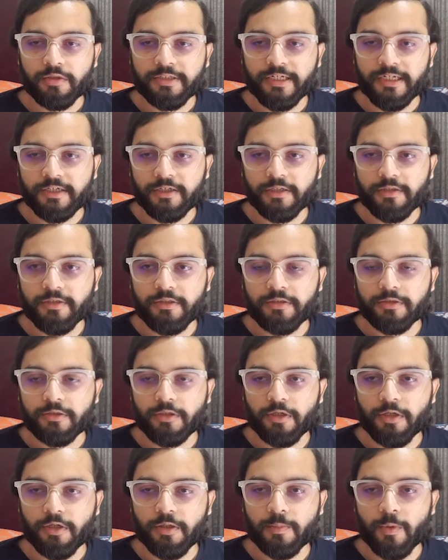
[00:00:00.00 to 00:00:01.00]
taken in
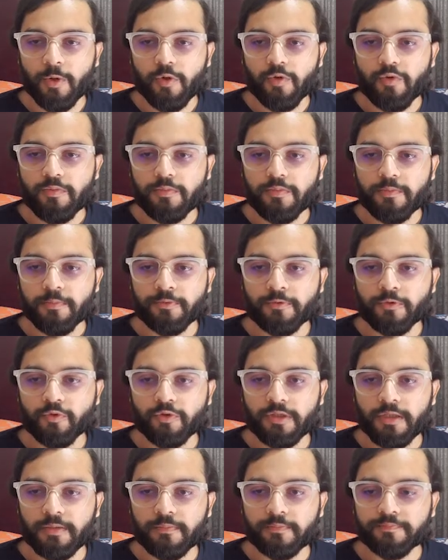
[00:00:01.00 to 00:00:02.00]
the above
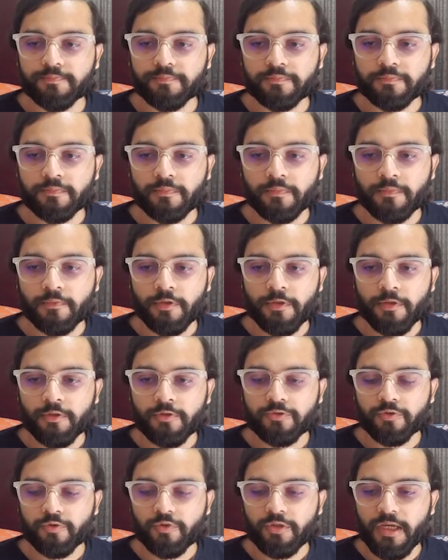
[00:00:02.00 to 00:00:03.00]
program.
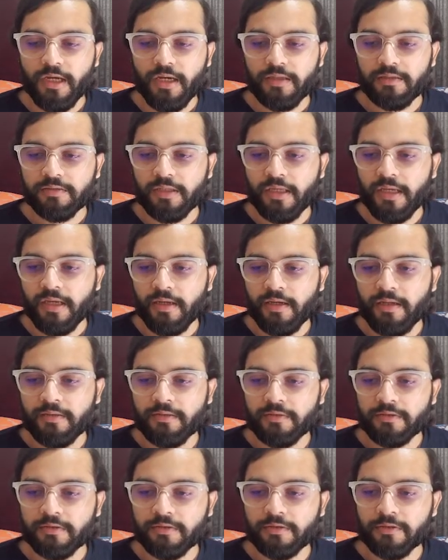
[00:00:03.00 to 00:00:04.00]
So yeah,
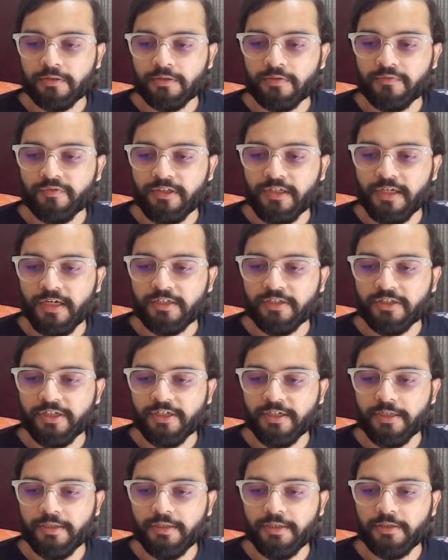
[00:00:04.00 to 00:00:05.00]
then we are
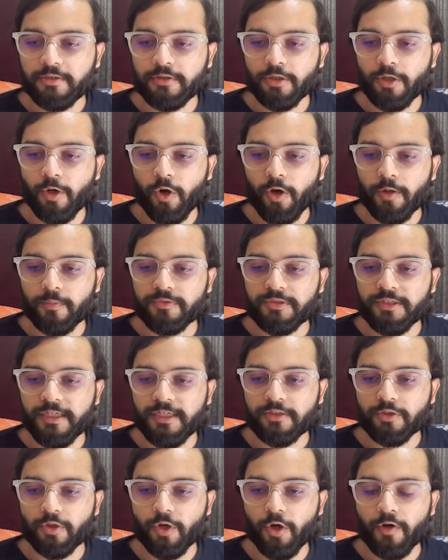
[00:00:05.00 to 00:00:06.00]
creating the
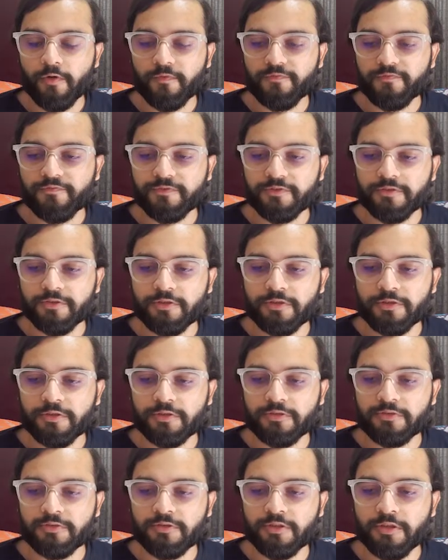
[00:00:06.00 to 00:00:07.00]
object of
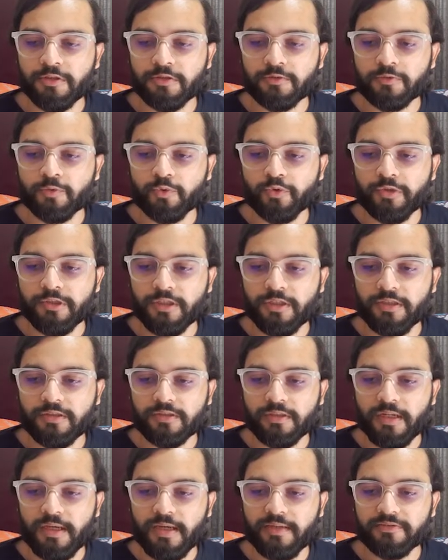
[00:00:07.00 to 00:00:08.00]
the courier
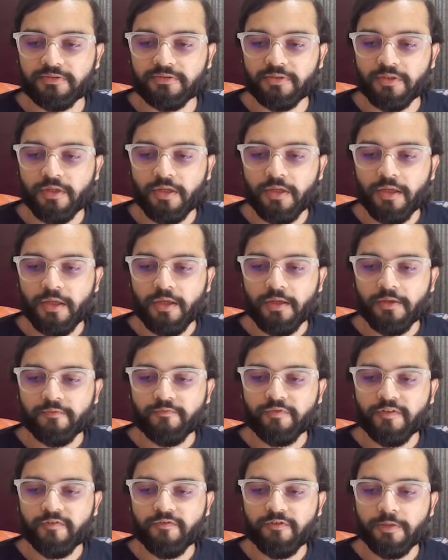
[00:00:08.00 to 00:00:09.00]
class.
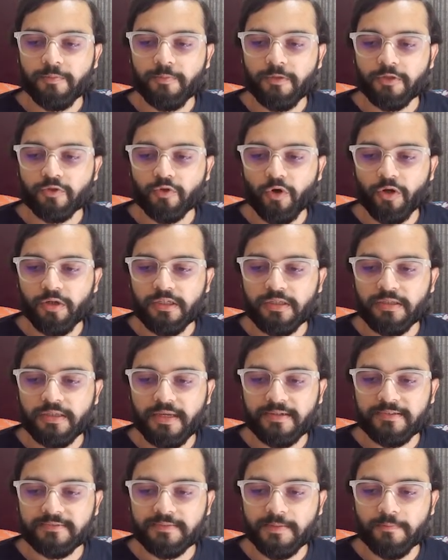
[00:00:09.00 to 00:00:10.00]
We will be calling
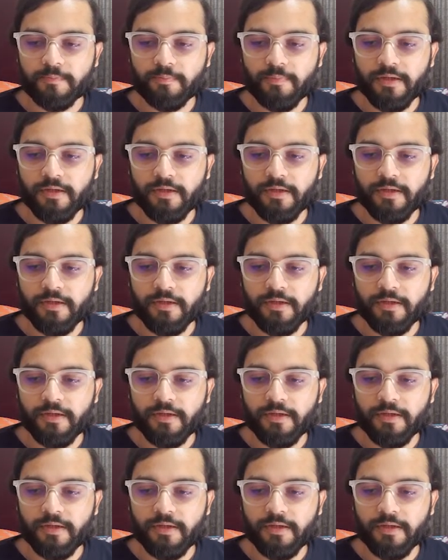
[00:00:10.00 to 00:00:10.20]
accept